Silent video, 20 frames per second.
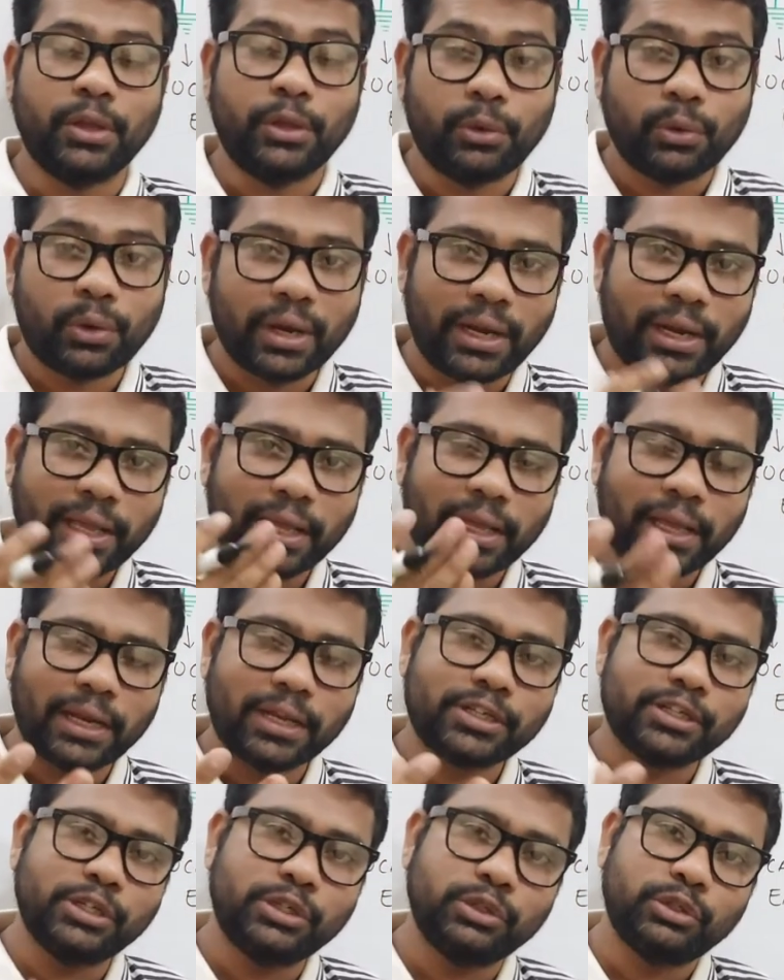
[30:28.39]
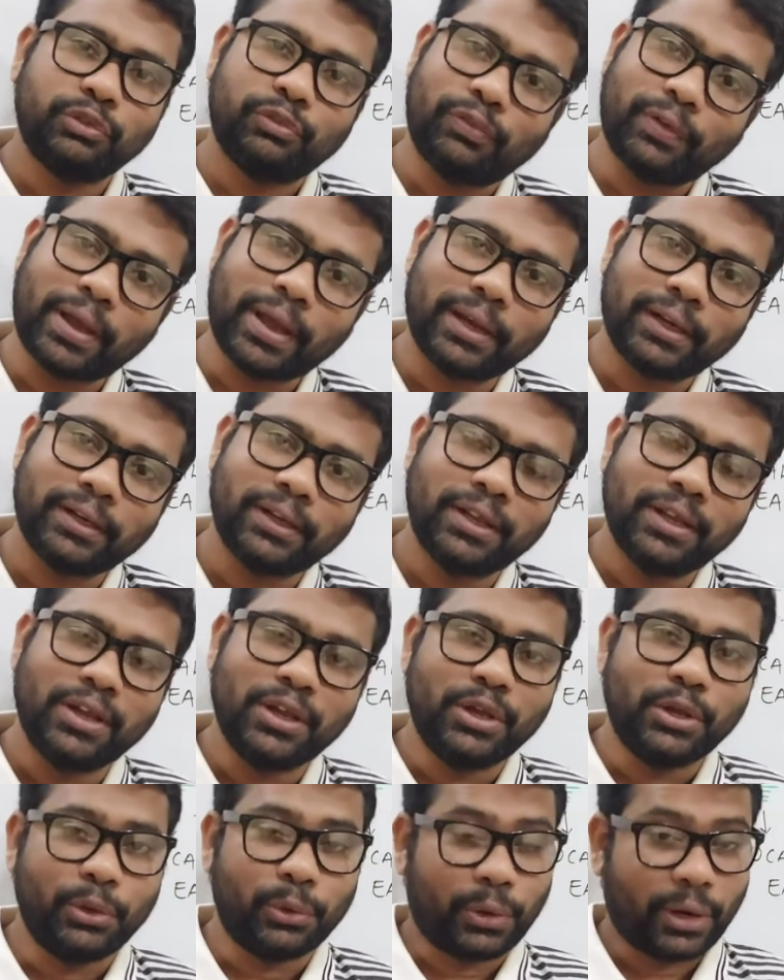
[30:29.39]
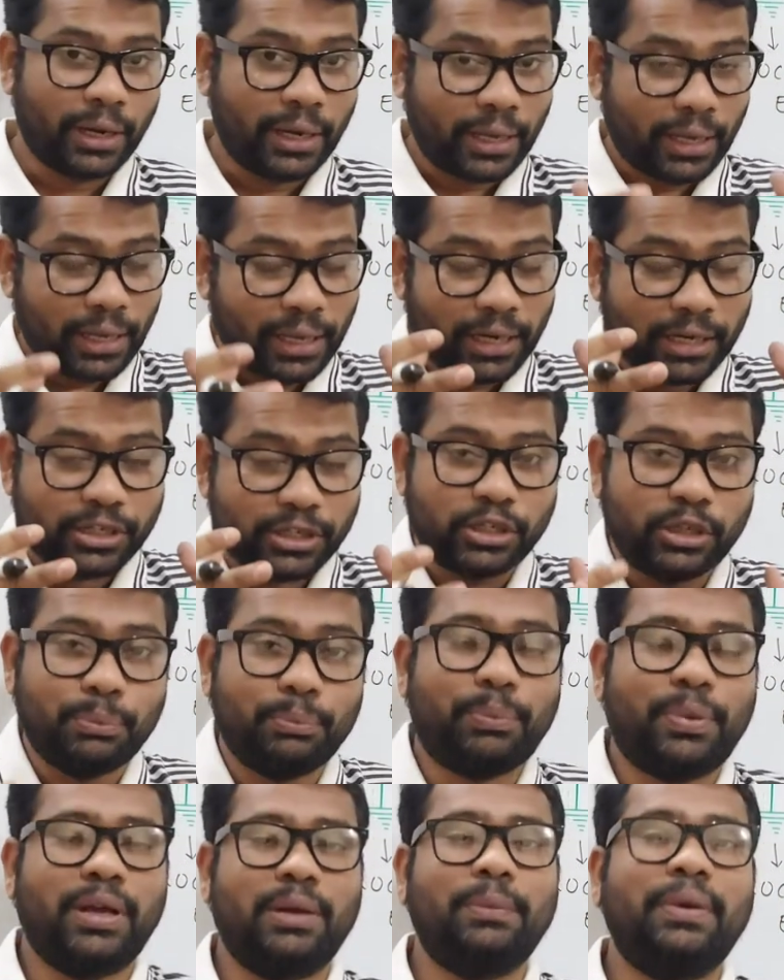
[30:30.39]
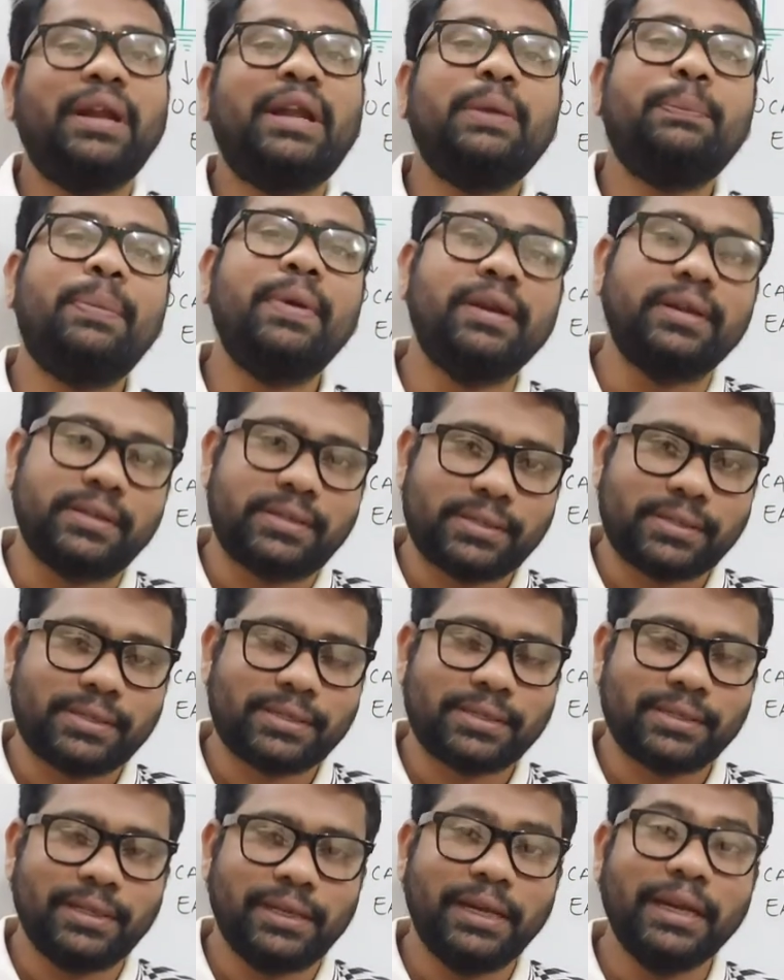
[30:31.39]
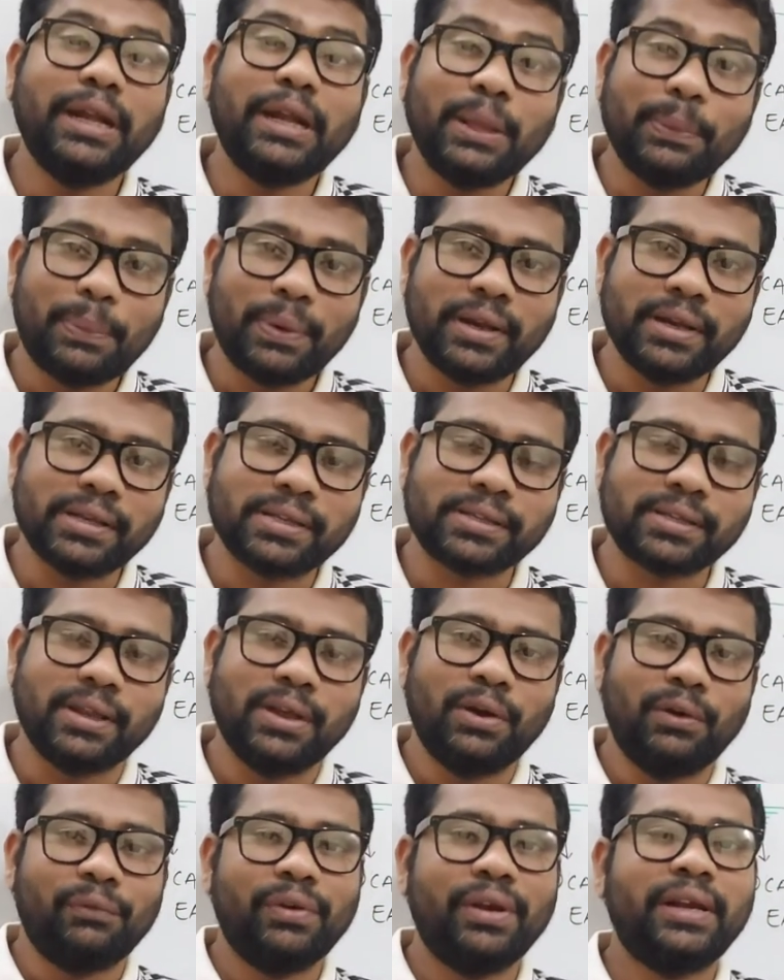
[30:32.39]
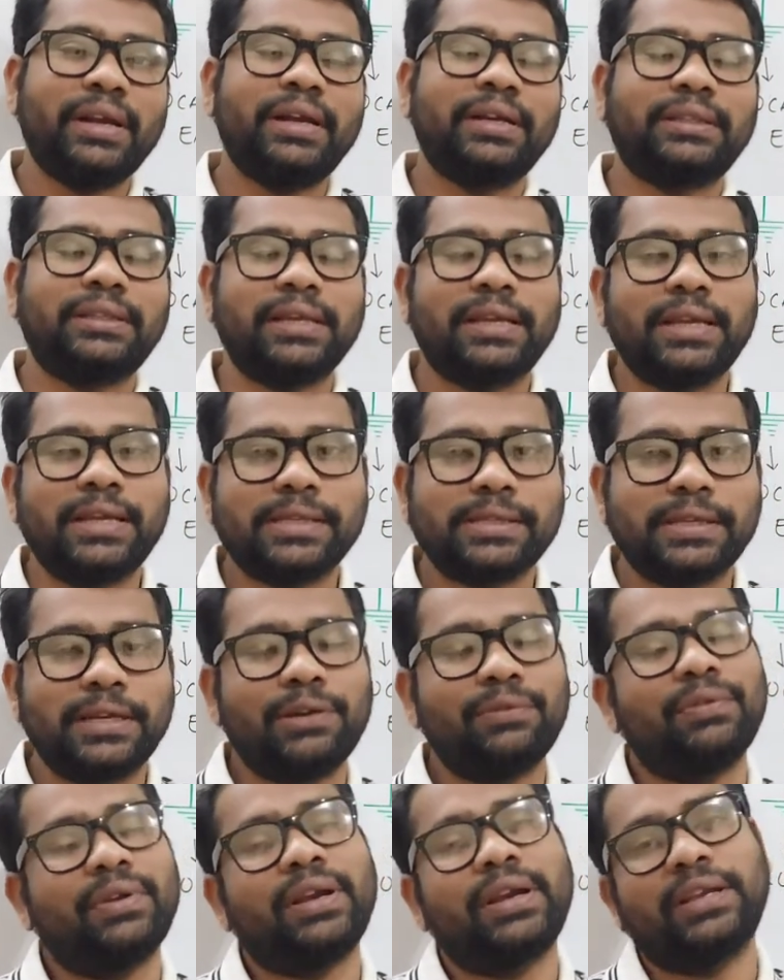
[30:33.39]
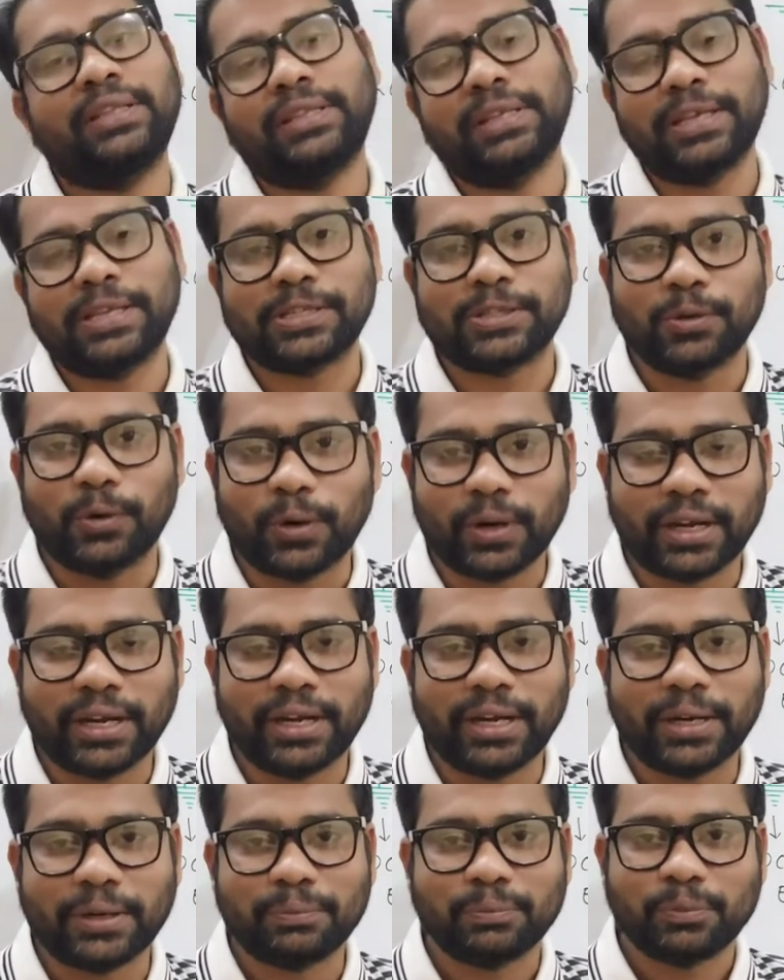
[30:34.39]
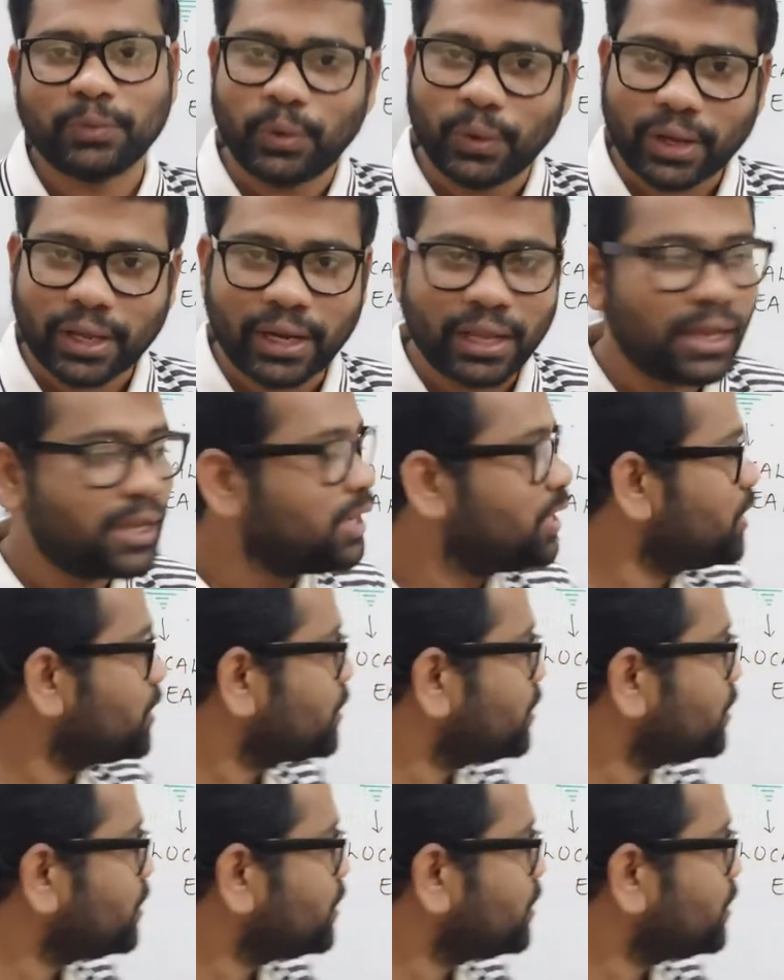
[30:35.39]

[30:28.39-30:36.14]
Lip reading: You can take a connection to the fan. You can take a connection to the bulb. It depends. Depends where everything is needed, where everything is not needed. Okay, na?